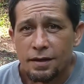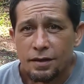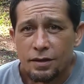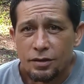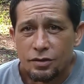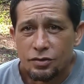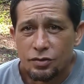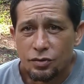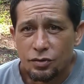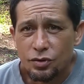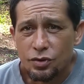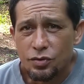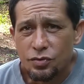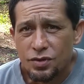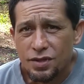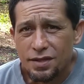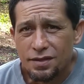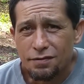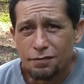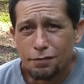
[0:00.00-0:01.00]
So
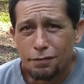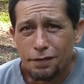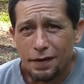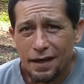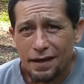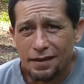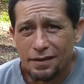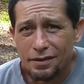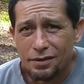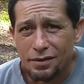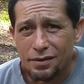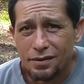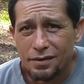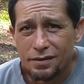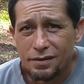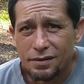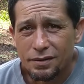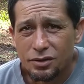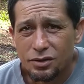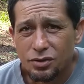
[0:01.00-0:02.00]
using fire
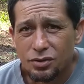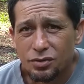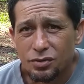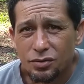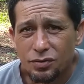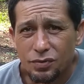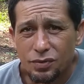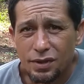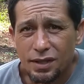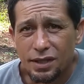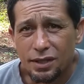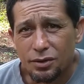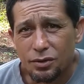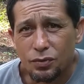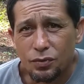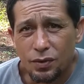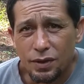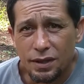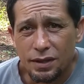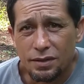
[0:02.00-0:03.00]
to kill
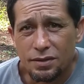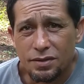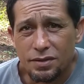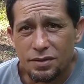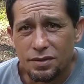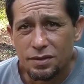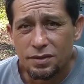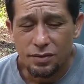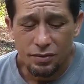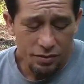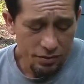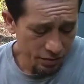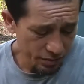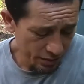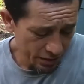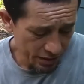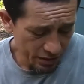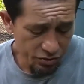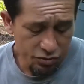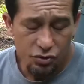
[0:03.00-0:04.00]
weeds or
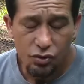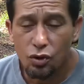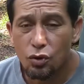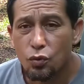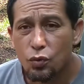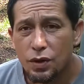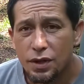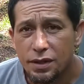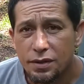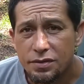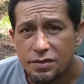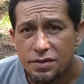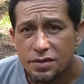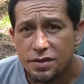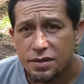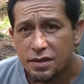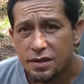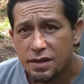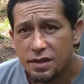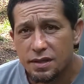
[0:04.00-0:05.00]
control weeds
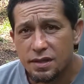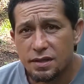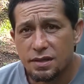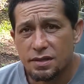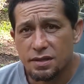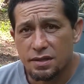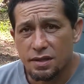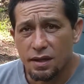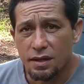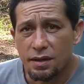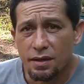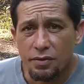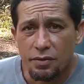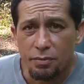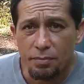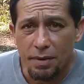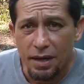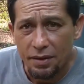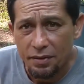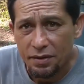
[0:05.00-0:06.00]
is another
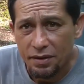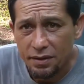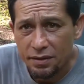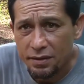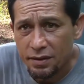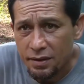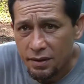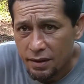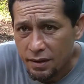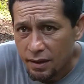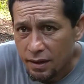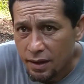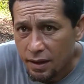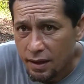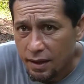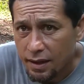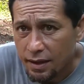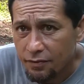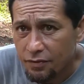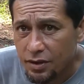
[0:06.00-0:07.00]
method.
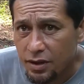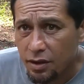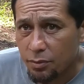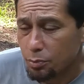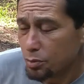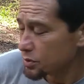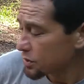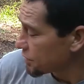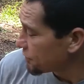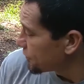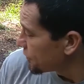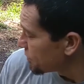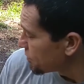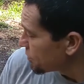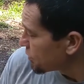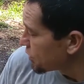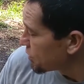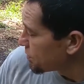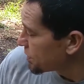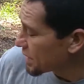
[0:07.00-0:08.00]
I have a couple different
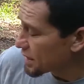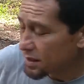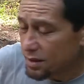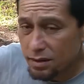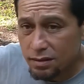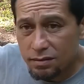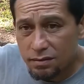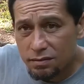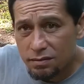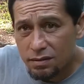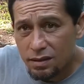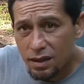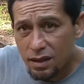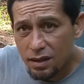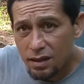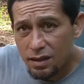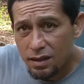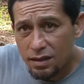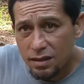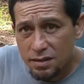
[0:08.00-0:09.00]
propane
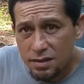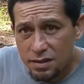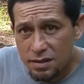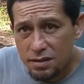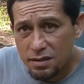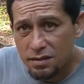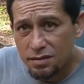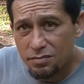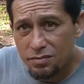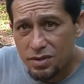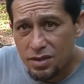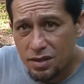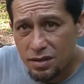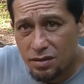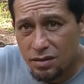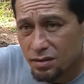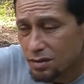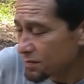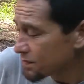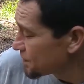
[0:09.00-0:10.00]
systems here.